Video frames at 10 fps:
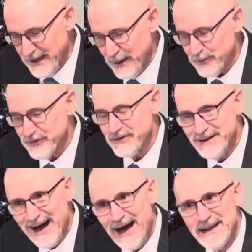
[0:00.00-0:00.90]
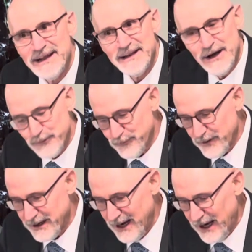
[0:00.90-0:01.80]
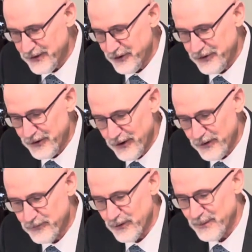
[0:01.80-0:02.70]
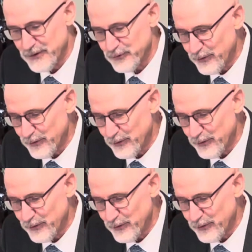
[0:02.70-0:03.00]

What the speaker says: it was not enough for God to turn from his